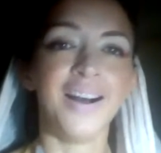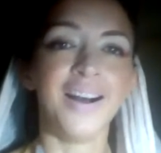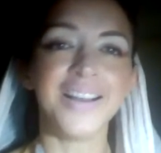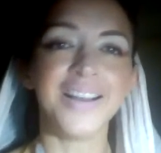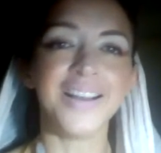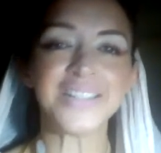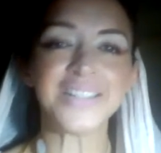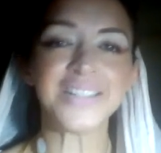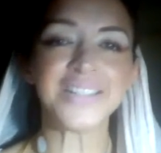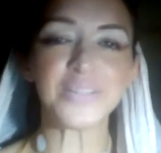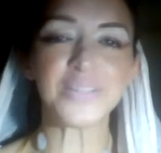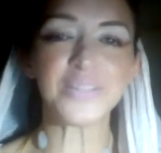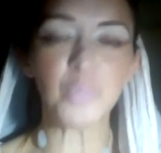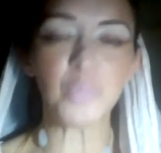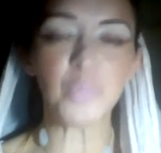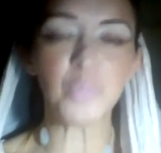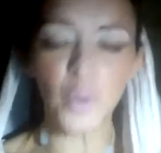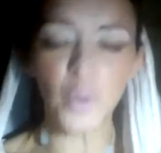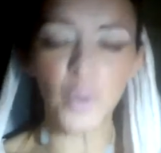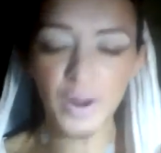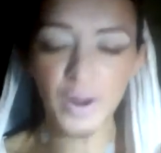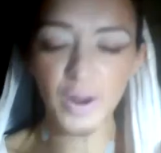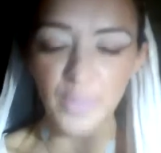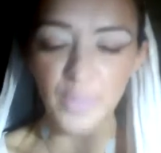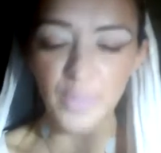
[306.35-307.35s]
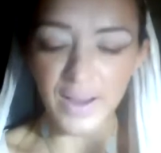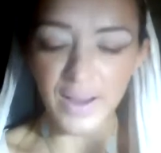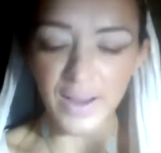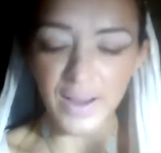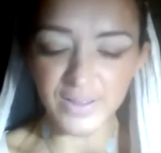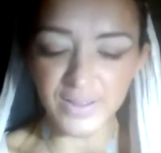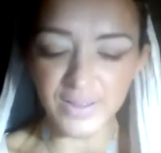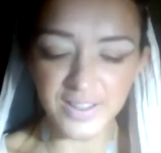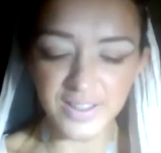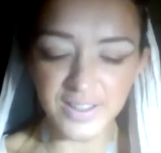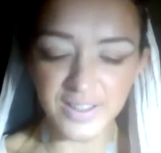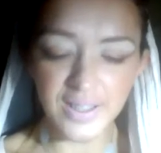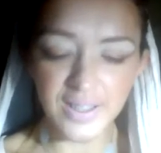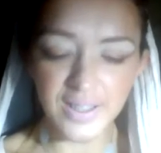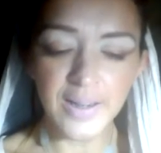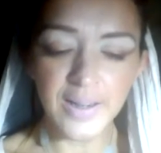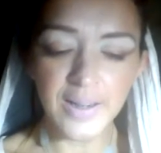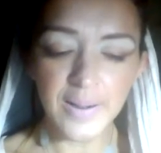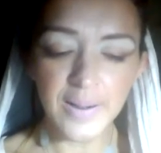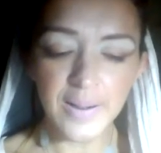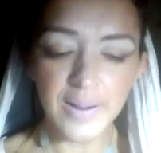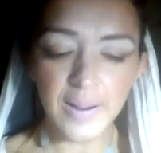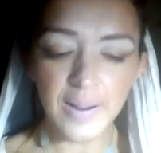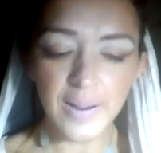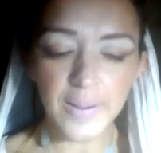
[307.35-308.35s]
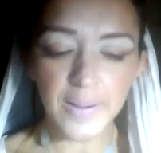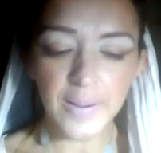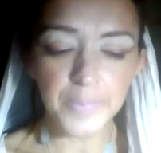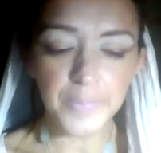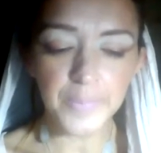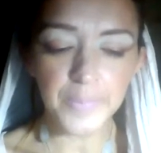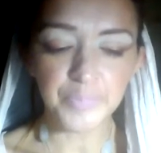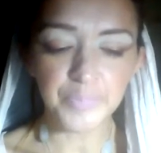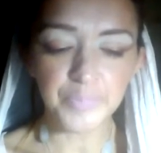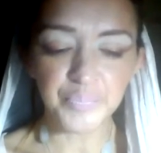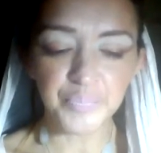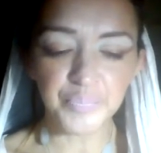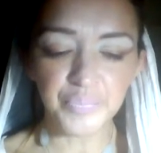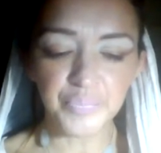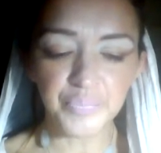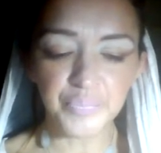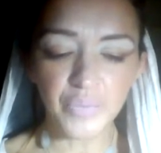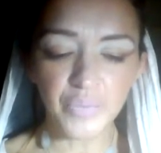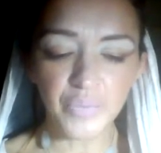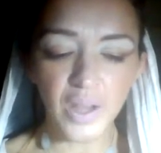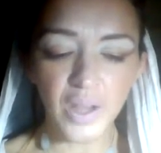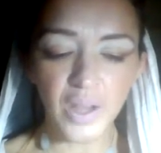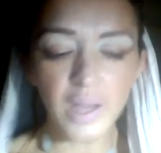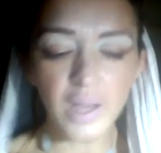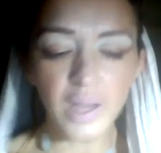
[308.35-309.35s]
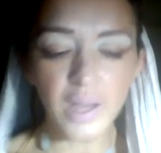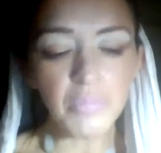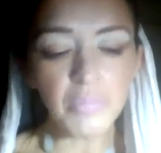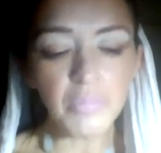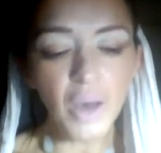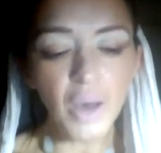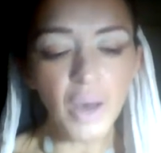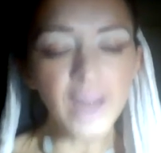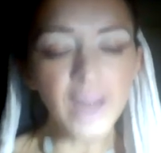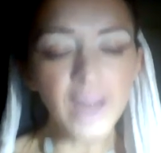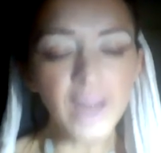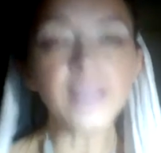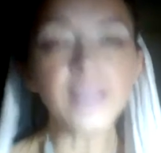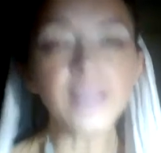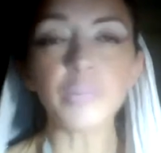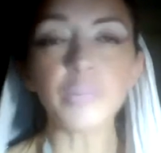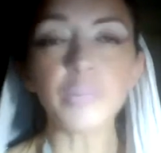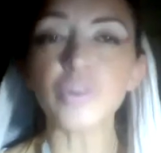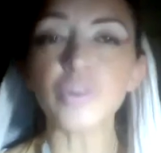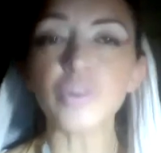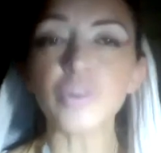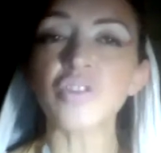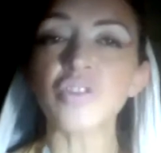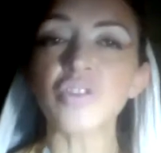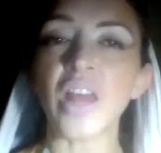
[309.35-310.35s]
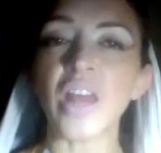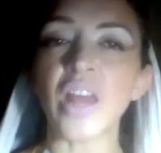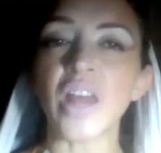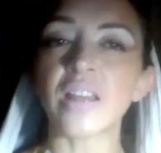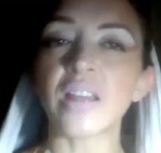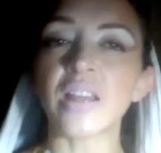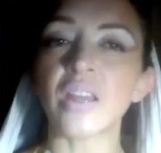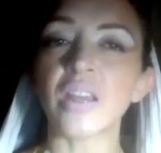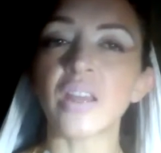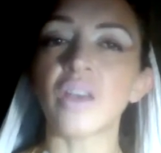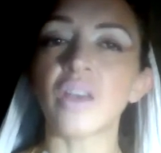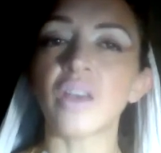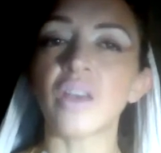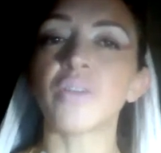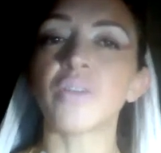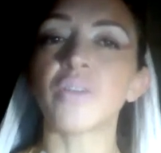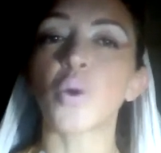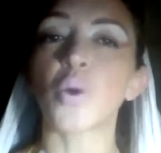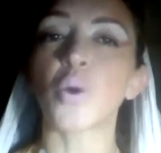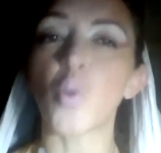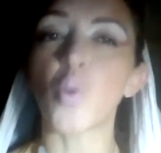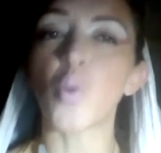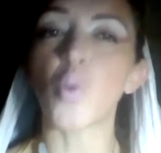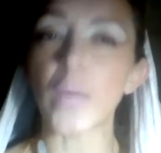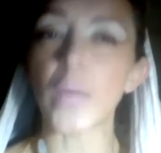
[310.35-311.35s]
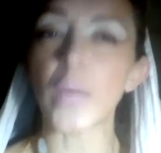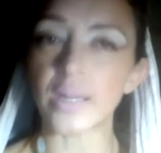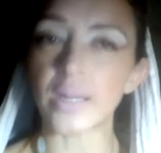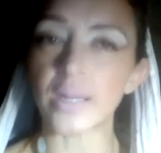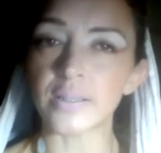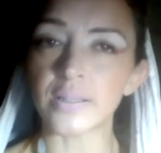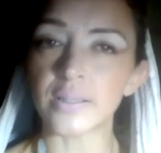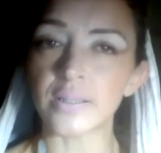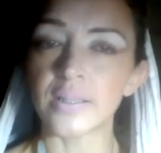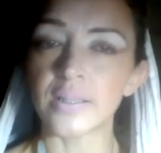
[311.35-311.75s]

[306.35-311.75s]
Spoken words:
It's more about embodying the personality of a queen.